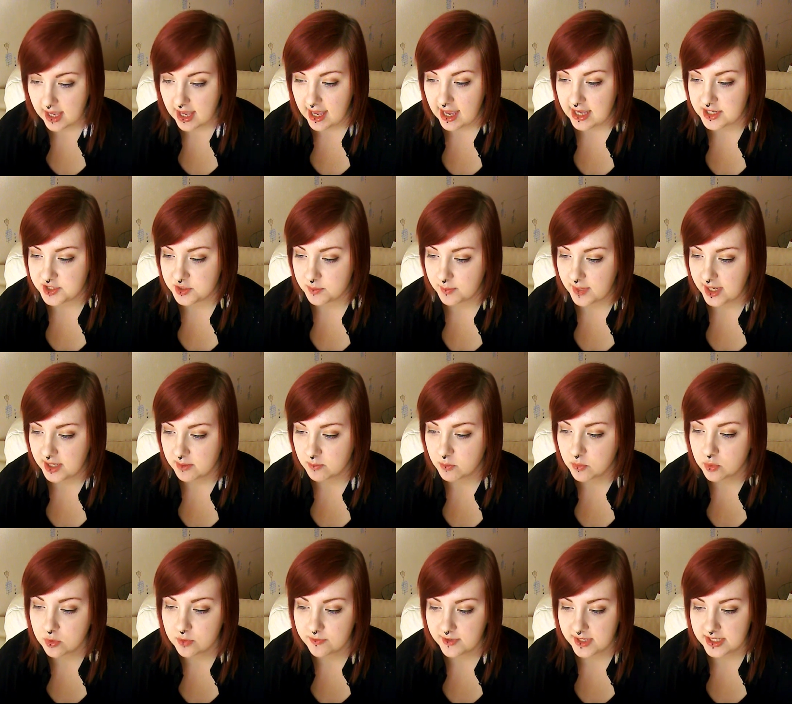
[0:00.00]
and you may
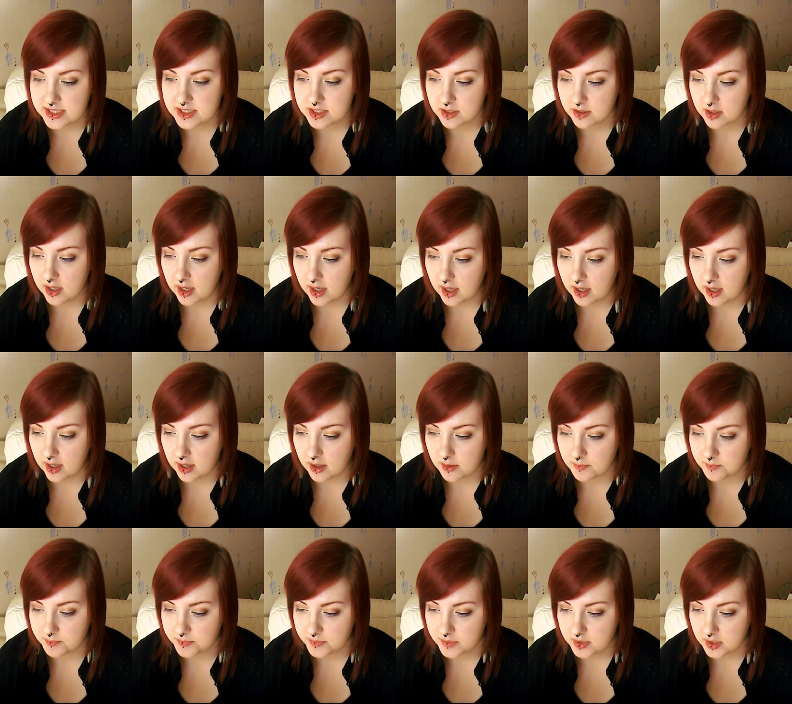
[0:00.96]
move it
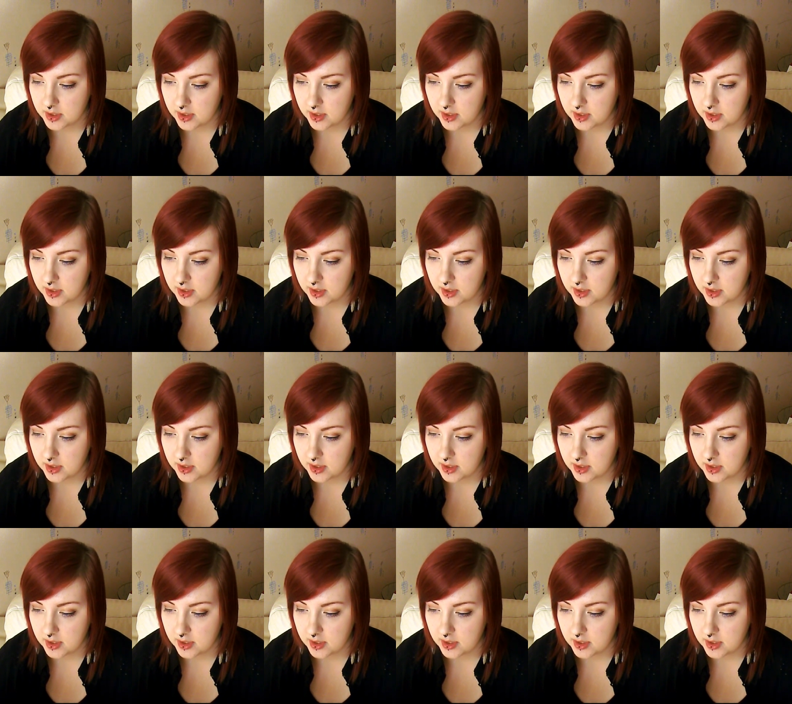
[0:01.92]
um,